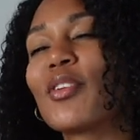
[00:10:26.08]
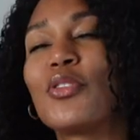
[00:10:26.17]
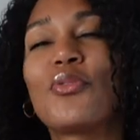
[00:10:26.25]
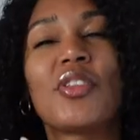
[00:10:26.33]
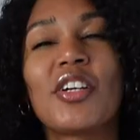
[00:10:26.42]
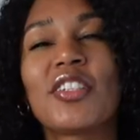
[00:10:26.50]

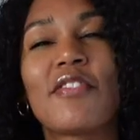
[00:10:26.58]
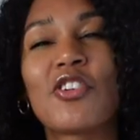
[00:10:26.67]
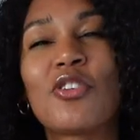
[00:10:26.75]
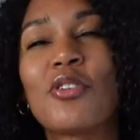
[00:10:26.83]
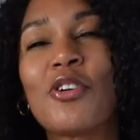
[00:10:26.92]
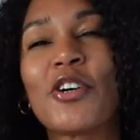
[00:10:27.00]
Do things ever
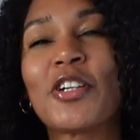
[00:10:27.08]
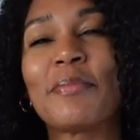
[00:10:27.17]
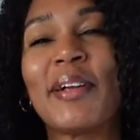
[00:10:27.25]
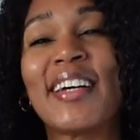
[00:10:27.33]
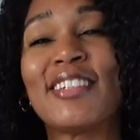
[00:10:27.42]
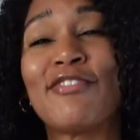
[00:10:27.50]
go according
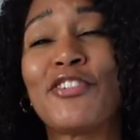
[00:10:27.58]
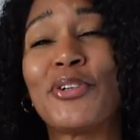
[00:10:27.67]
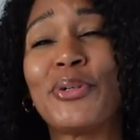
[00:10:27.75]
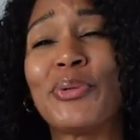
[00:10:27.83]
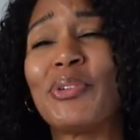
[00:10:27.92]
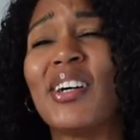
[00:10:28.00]
to plan for
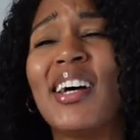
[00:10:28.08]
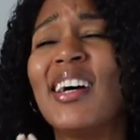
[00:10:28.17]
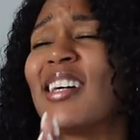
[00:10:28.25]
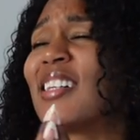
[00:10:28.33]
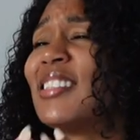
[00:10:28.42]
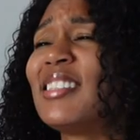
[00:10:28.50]
you?
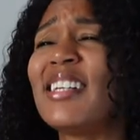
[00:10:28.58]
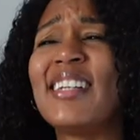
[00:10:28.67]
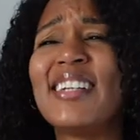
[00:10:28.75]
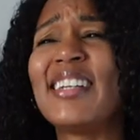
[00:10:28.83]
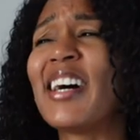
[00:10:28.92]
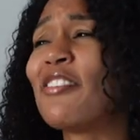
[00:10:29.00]
Because
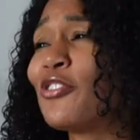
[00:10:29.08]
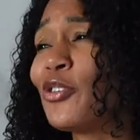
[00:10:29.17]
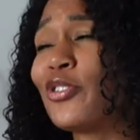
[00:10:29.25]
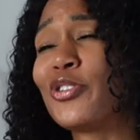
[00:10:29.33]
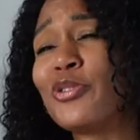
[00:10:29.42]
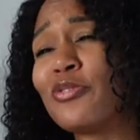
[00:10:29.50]
they
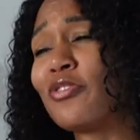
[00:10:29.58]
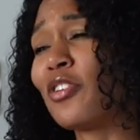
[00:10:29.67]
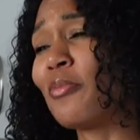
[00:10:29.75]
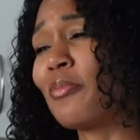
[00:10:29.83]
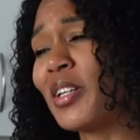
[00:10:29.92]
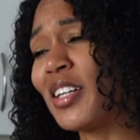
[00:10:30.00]
never do
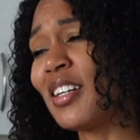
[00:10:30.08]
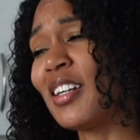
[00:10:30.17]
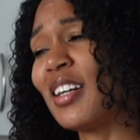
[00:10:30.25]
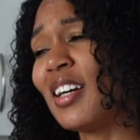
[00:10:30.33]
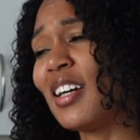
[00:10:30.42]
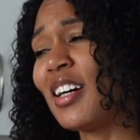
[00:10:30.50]
for me.
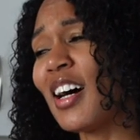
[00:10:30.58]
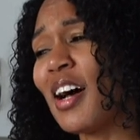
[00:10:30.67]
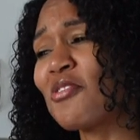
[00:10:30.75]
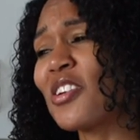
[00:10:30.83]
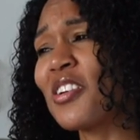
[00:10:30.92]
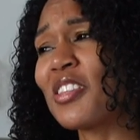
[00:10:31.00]

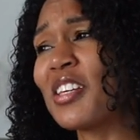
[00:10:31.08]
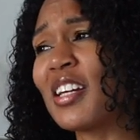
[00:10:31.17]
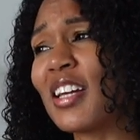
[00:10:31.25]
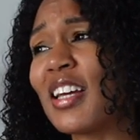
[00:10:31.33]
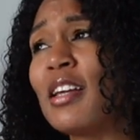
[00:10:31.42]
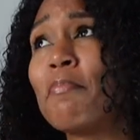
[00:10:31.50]
I'm trying to
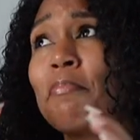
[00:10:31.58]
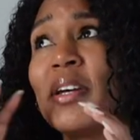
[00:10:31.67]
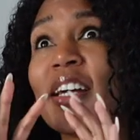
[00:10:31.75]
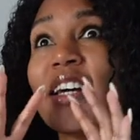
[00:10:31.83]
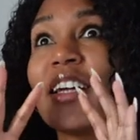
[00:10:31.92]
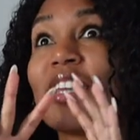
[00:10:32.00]
think in
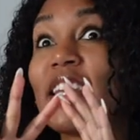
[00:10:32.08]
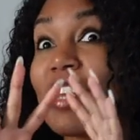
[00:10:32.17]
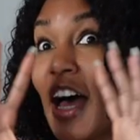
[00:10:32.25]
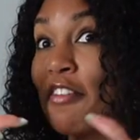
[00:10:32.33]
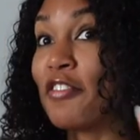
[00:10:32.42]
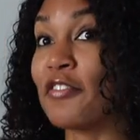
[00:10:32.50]
big
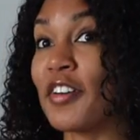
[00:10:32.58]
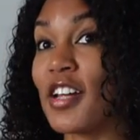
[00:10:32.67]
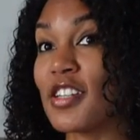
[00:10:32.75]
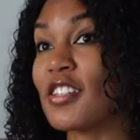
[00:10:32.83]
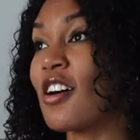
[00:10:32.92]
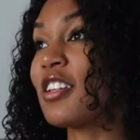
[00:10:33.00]
life
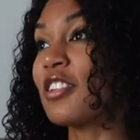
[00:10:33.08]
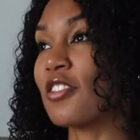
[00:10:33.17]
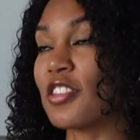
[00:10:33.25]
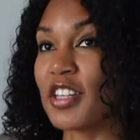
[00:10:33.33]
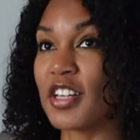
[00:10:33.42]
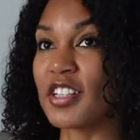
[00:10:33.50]
events, not little
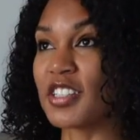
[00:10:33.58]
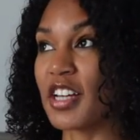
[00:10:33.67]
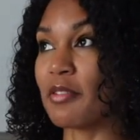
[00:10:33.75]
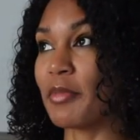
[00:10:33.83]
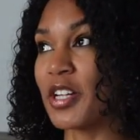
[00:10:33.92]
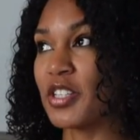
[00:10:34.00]
things
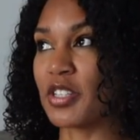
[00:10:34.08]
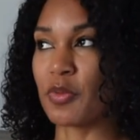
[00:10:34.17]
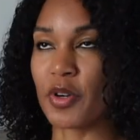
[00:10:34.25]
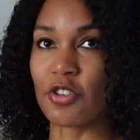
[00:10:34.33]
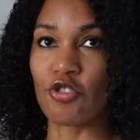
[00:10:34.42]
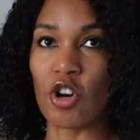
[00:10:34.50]
like my
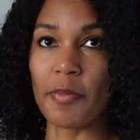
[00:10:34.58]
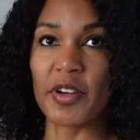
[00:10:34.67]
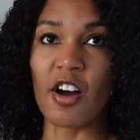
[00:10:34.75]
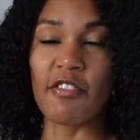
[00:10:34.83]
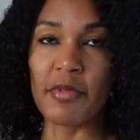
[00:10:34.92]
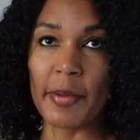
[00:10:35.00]
sweater dropping
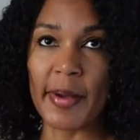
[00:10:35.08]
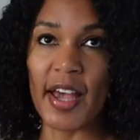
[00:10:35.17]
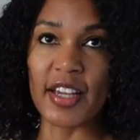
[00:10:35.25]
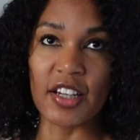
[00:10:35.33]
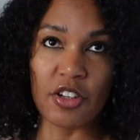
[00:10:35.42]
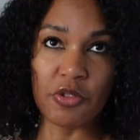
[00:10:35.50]
off my
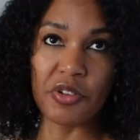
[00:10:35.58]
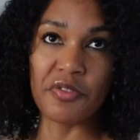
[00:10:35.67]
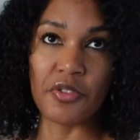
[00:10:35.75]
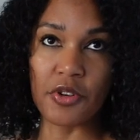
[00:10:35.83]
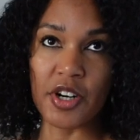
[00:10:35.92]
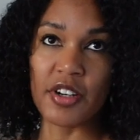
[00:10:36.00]
bag and going
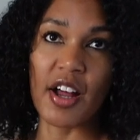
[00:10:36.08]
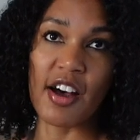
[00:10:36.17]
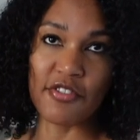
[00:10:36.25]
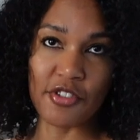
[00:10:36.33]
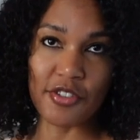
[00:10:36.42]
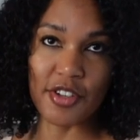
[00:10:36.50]
for it
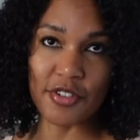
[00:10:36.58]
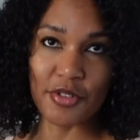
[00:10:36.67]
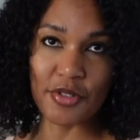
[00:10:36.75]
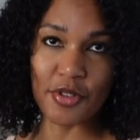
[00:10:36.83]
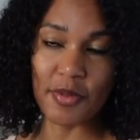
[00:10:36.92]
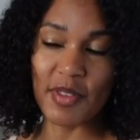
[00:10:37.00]
after a
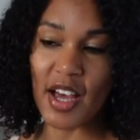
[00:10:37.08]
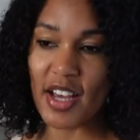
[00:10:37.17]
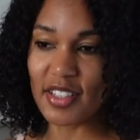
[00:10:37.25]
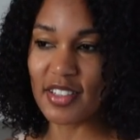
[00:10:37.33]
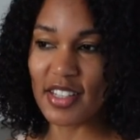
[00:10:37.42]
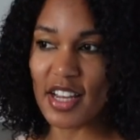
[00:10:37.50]
thunderstorm.
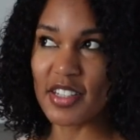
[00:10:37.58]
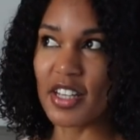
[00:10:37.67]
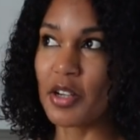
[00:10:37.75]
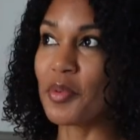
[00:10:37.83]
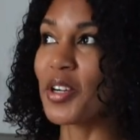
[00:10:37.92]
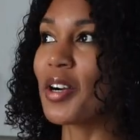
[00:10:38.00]
That's
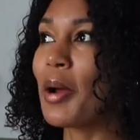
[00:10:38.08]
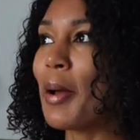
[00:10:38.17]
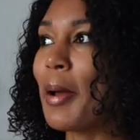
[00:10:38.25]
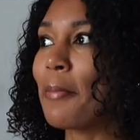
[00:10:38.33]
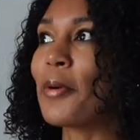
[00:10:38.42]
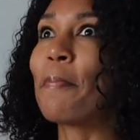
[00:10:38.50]
light work.
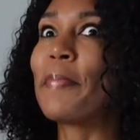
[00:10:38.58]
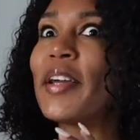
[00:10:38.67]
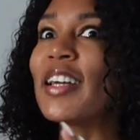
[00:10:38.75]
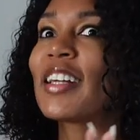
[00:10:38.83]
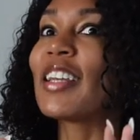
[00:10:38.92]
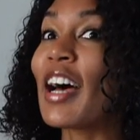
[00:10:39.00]
But
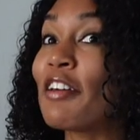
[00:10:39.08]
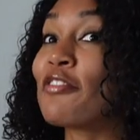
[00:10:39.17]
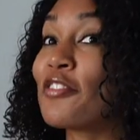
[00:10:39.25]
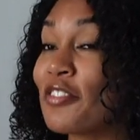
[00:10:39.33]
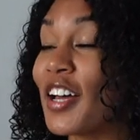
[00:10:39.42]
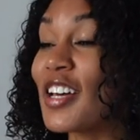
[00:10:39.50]
big life
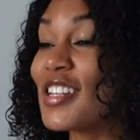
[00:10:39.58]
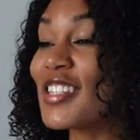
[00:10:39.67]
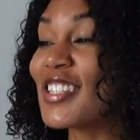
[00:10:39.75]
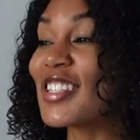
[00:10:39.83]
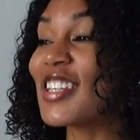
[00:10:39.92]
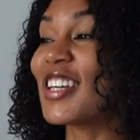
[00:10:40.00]

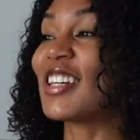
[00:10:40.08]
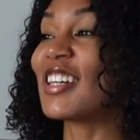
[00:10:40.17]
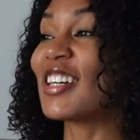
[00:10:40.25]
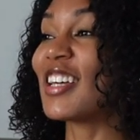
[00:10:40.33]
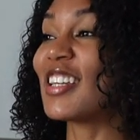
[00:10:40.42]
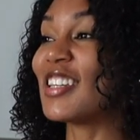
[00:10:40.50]
events,
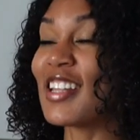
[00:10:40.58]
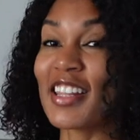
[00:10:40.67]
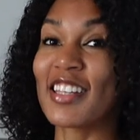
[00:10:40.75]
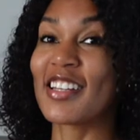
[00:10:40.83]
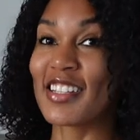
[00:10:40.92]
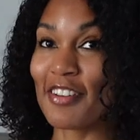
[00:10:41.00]

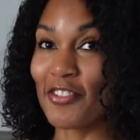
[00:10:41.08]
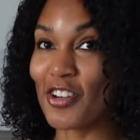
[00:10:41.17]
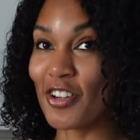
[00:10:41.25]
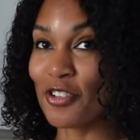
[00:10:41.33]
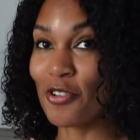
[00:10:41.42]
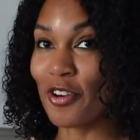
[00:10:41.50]
nothing has ever
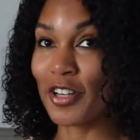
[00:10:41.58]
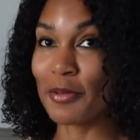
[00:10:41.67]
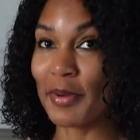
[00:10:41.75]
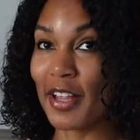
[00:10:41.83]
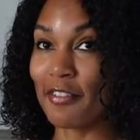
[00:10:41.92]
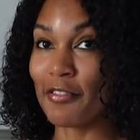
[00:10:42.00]
gone according to
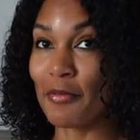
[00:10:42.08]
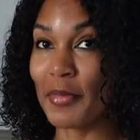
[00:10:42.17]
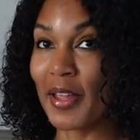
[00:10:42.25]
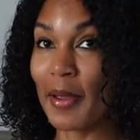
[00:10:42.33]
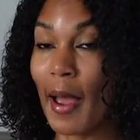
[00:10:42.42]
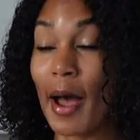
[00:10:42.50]
plan for
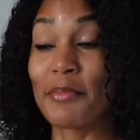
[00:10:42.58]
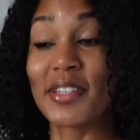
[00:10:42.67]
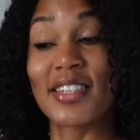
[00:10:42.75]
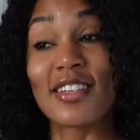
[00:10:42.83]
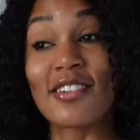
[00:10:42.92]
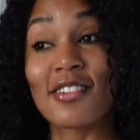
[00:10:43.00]
me. I'm
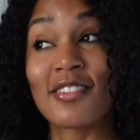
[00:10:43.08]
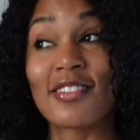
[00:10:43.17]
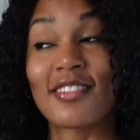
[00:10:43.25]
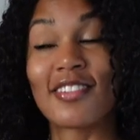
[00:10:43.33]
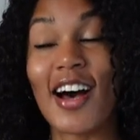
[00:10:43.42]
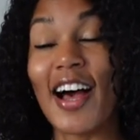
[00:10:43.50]
still
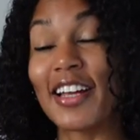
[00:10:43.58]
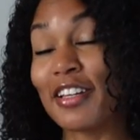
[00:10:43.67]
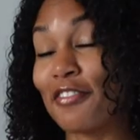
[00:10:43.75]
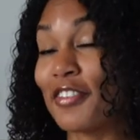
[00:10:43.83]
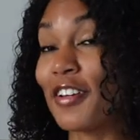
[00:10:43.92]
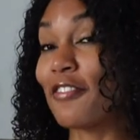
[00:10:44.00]
highly
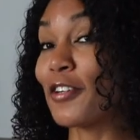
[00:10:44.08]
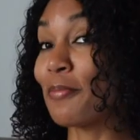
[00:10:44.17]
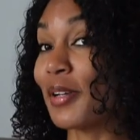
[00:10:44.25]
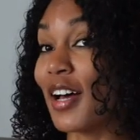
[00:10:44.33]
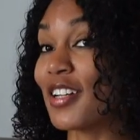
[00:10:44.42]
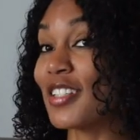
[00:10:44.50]
favored,
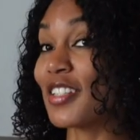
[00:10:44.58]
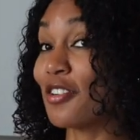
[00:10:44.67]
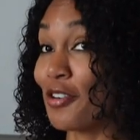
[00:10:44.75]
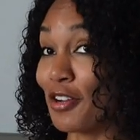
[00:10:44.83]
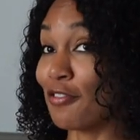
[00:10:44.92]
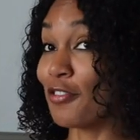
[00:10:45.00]
blessed, and
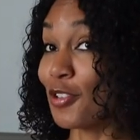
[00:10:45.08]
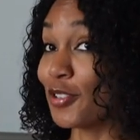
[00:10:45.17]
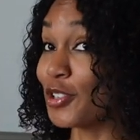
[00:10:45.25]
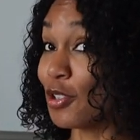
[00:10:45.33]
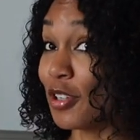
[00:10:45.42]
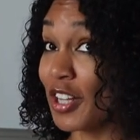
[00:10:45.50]

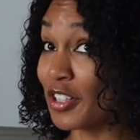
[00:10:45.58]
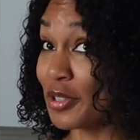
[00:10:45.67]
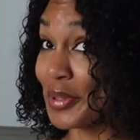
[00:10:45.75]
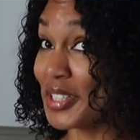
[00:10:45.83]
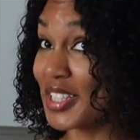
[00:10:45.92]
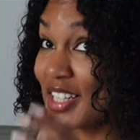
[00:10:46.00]
grateful. Don't get it
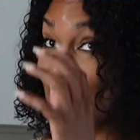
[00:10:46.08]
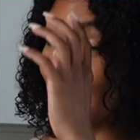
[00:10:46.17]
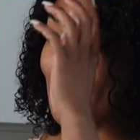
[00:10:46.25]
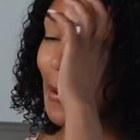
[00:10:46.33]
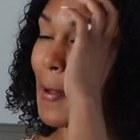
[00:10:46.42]
twisted.